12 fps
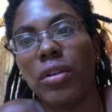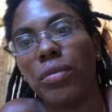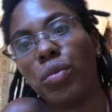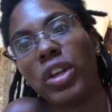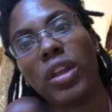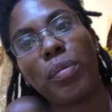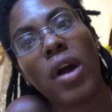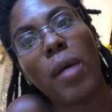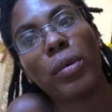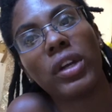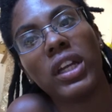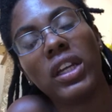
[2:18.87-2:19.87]
one of the
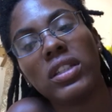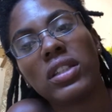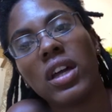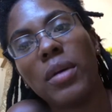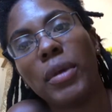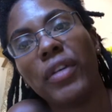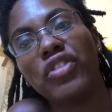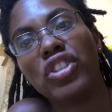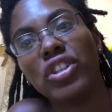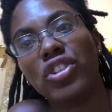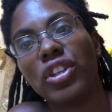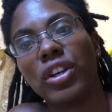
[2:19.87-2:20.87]
properties of
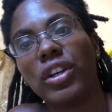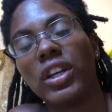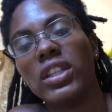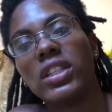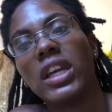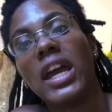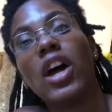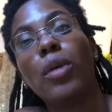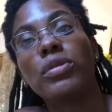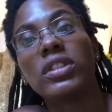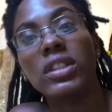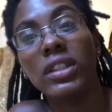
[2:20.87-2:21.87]
ginger is it
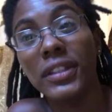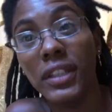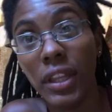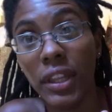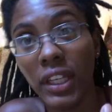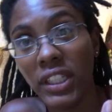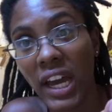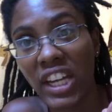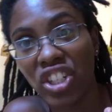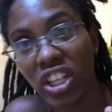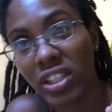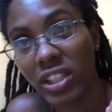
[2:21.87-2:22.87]
helps the
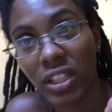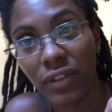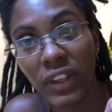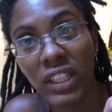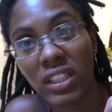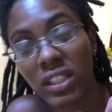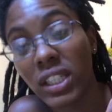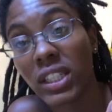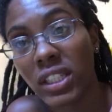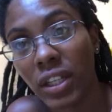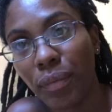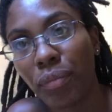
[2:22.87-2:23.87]
digestive
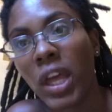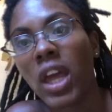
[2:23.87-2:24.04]
system.